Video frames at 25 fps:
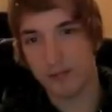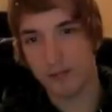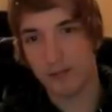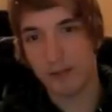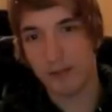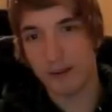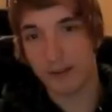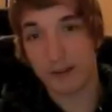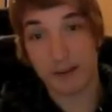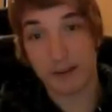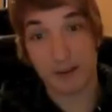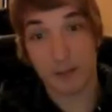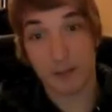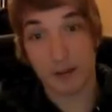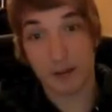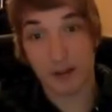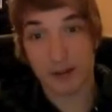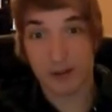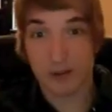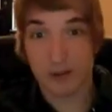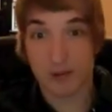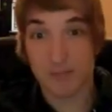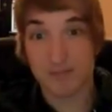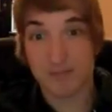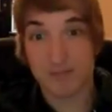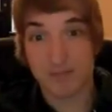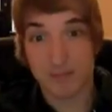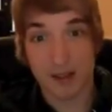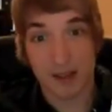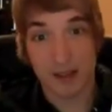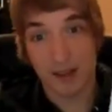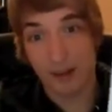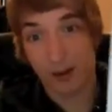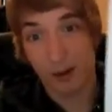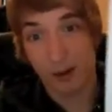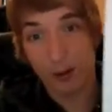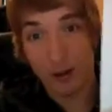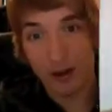mirror imaged,
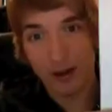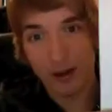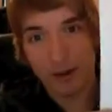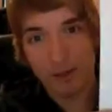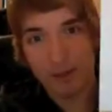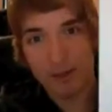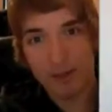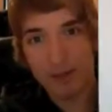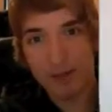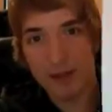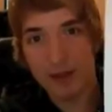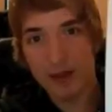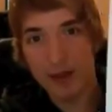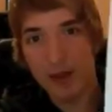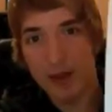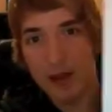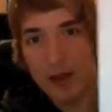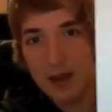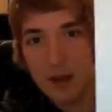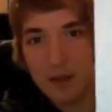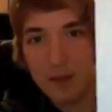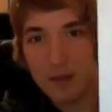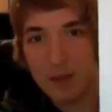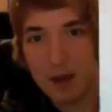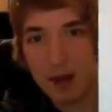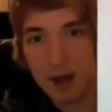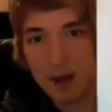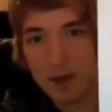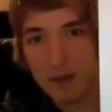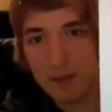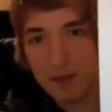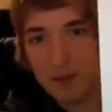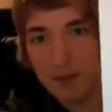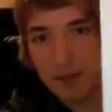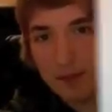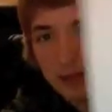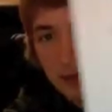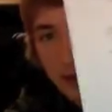don't know why,
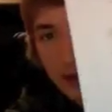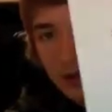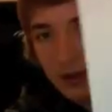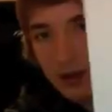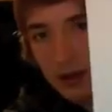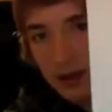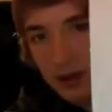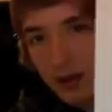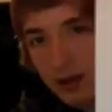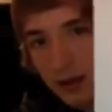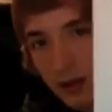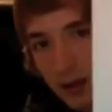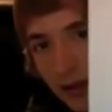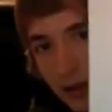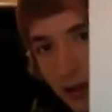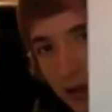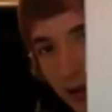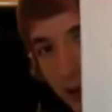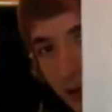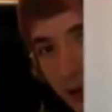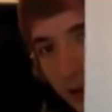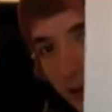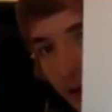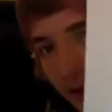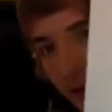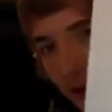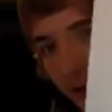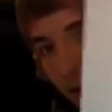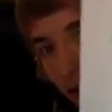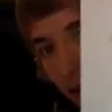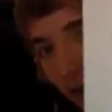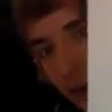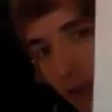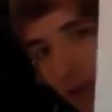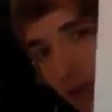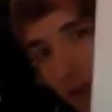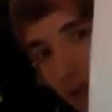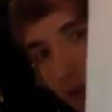but these
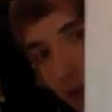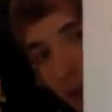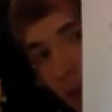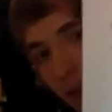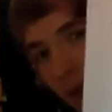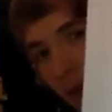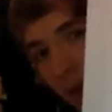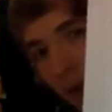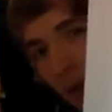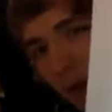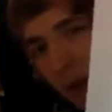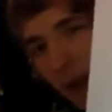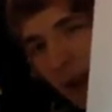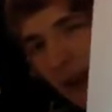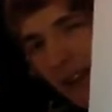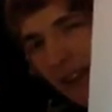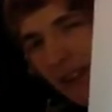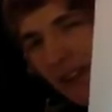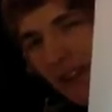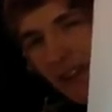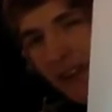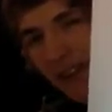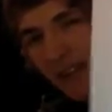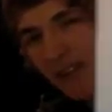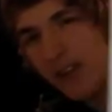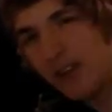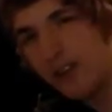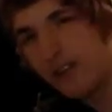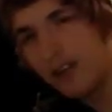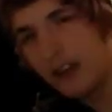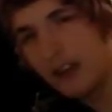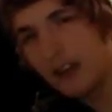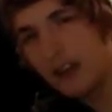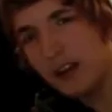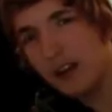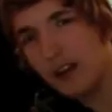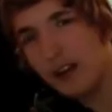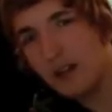are just 27, I
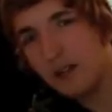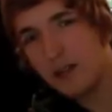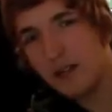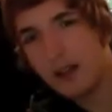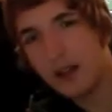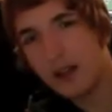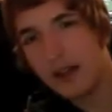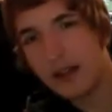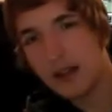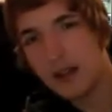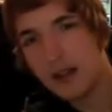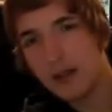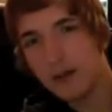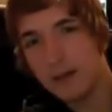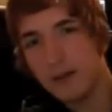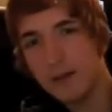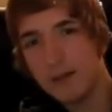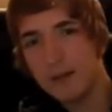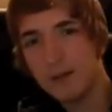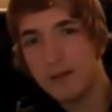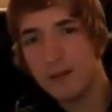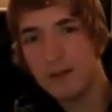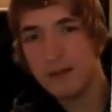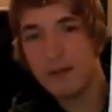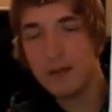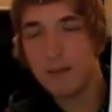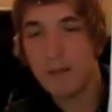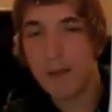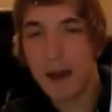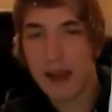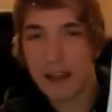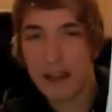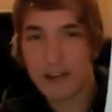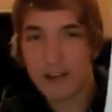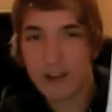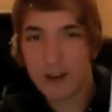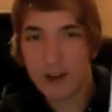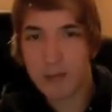think they are,
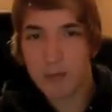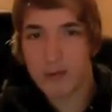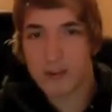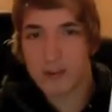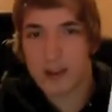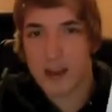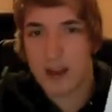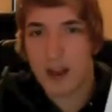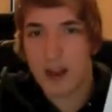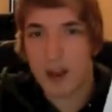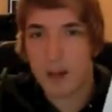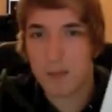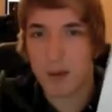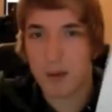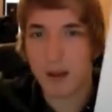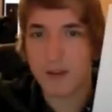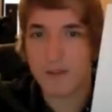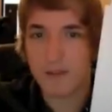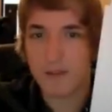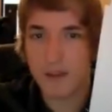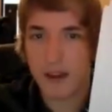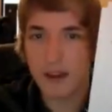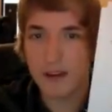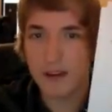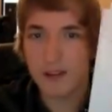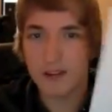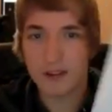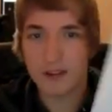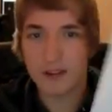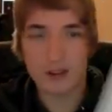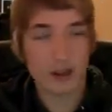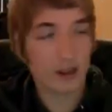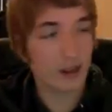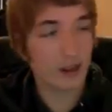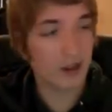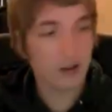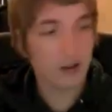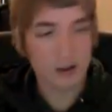matchups that I might face,
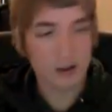stuff